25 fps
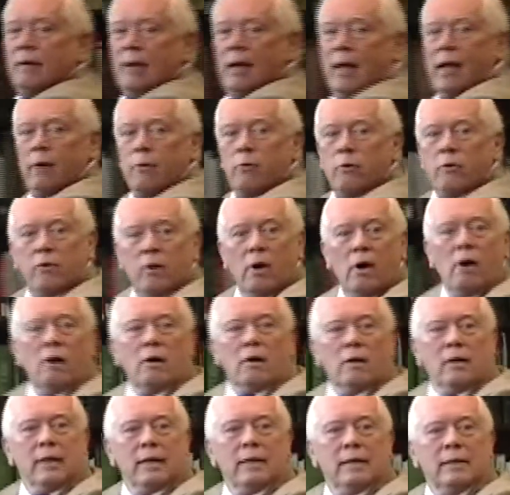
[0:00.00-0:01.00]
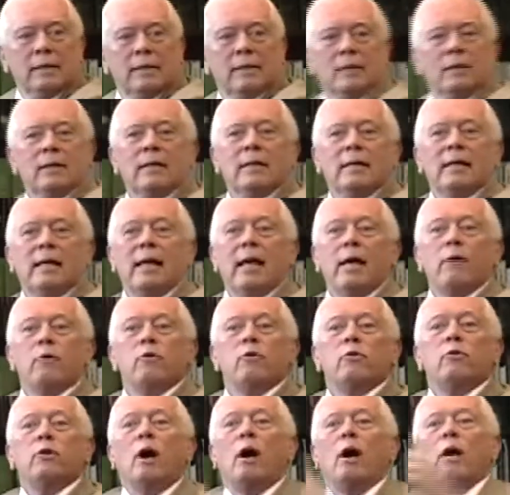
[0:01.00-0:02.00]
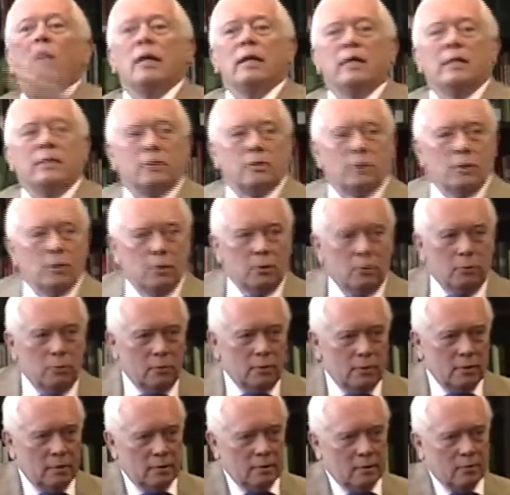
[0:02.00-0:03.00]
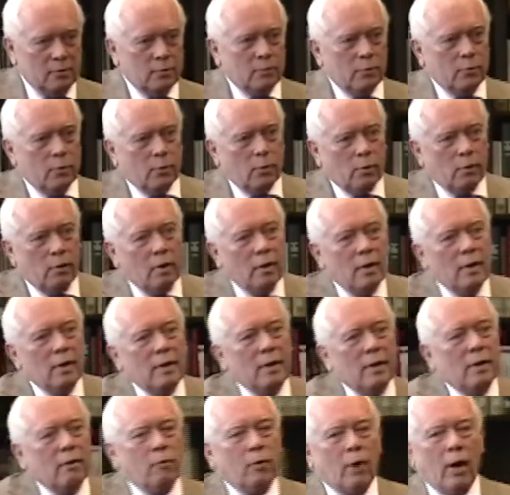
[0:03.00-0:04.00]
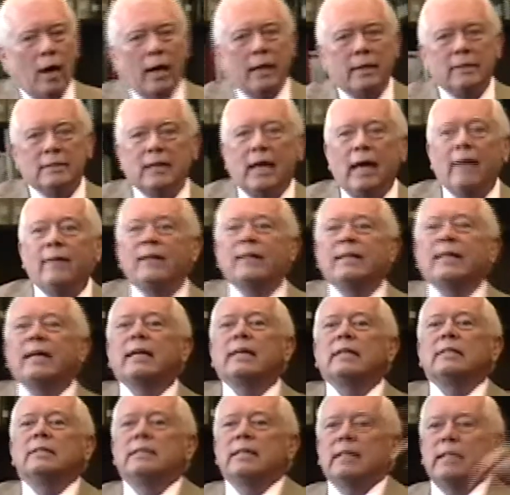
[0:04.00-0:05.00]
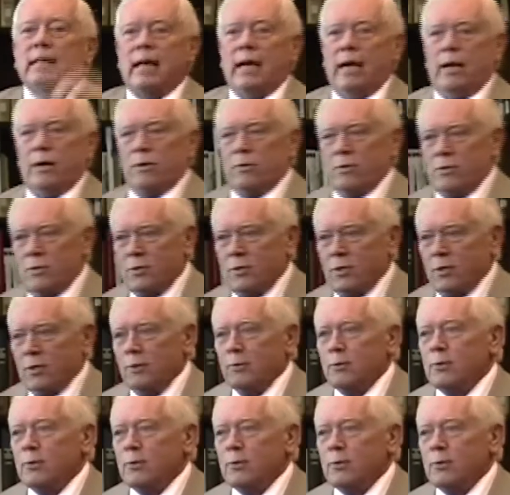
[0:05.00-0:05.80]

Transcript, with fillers: Andrew Donnelly. And Andrew Donnelly sues for rights. And the Dickinson heirs sue.